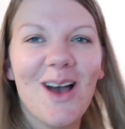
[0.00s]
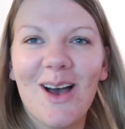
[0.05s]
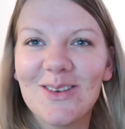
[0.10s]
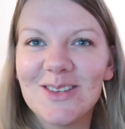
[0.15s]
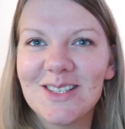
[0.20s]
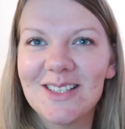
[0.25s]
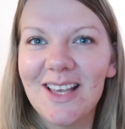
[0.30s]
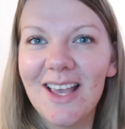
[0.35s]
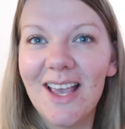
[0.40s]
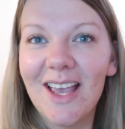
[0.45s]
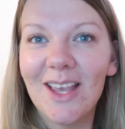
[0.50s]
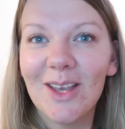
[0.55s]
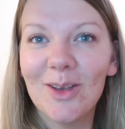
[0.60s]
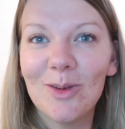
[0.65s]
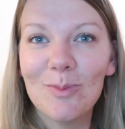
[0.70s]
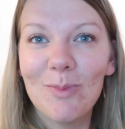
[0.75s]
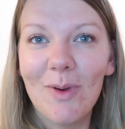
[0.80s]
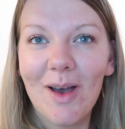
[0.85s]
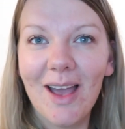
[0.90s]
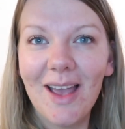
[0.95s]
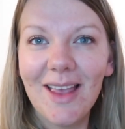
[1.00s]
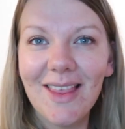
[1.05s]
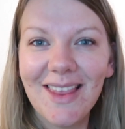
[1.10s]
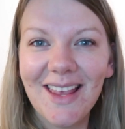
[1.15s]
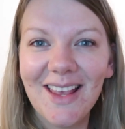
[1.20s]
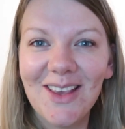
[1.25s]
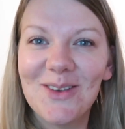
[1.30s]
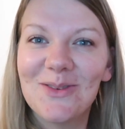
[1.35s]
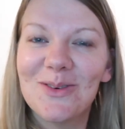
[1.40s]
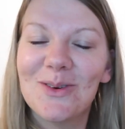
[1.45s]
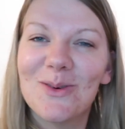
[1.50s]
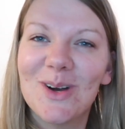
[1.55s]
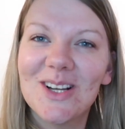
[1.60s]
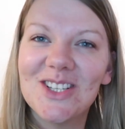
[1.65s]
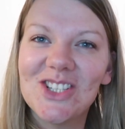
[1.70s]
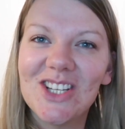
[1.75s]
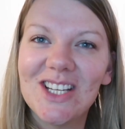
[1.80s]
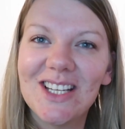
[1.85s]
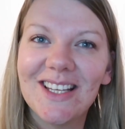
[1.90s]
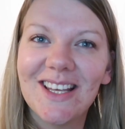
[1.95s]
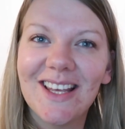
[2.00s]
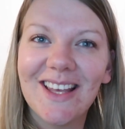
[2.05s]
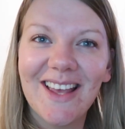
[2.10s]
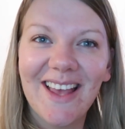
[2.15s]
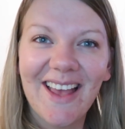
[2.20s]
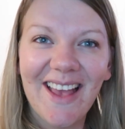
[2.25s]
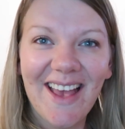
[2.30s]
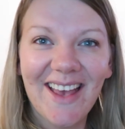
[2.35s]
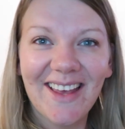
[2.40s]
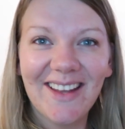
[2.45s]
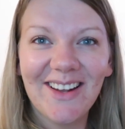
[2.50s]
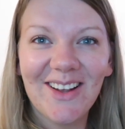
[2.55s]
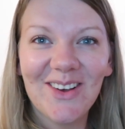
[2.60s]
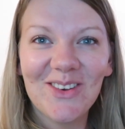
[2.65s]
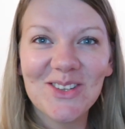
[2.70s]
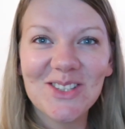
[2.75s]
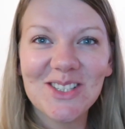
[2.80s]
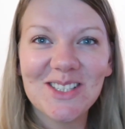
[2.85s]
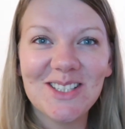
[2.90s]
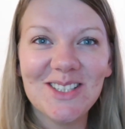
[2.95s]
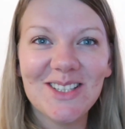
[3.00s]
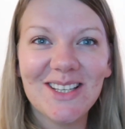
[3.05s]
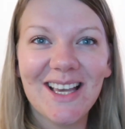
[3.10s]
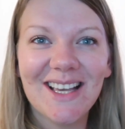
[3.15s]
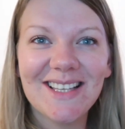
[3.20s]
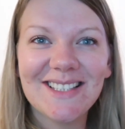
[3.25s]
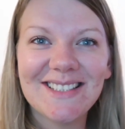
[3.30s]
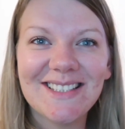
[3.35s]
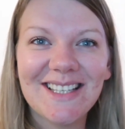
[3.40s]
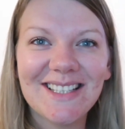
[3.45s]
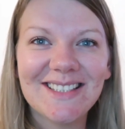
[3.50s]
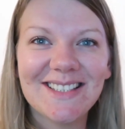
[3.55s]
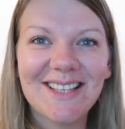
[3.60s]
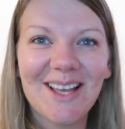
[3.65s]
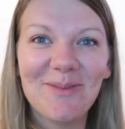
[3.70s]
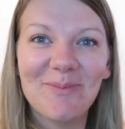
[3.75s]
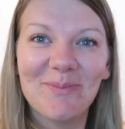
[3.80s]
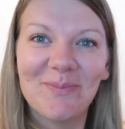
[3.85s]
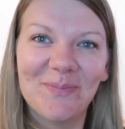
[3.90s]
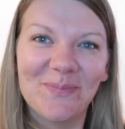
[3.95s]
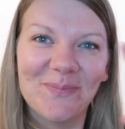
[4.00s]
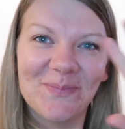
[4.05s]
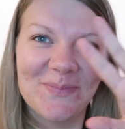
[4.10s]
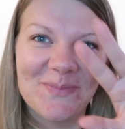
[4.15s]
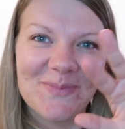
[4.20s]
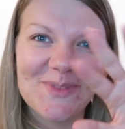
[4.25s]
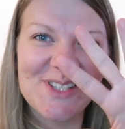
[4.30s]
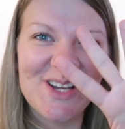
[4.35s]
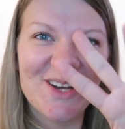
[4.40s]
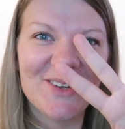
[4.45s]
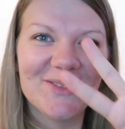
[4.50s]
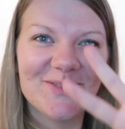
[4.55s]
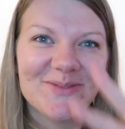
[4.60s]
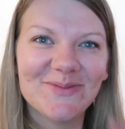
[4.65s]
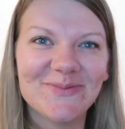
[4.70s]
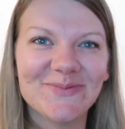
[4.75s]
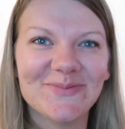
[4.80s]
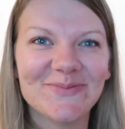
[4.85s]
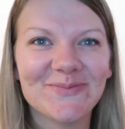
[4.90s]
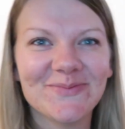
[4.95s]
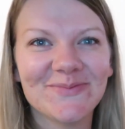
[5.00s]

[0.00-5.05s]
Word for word: I'll say goodbye. Thank you for watching and I will see you guys next time. Ciao!